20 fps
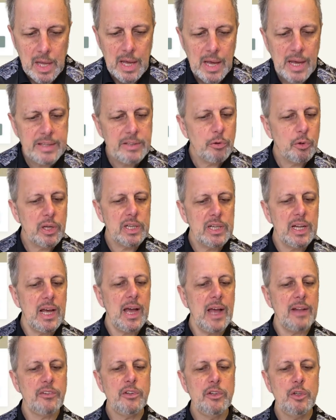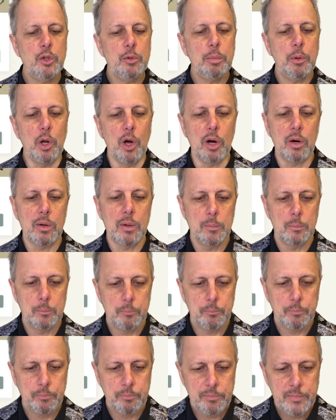and you can add a new block
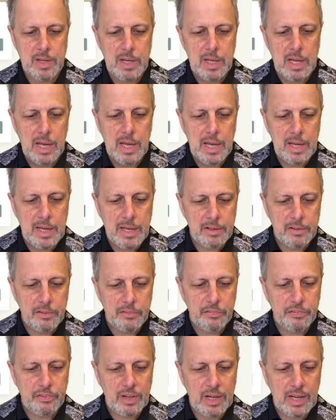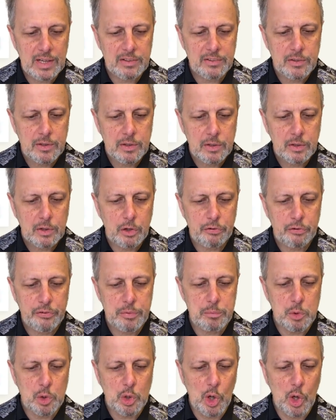and select
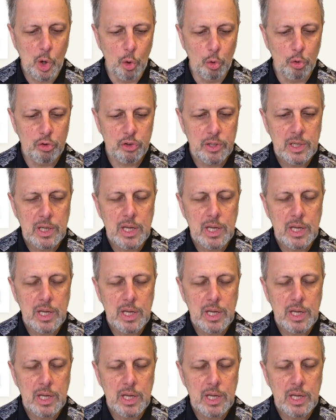custom code.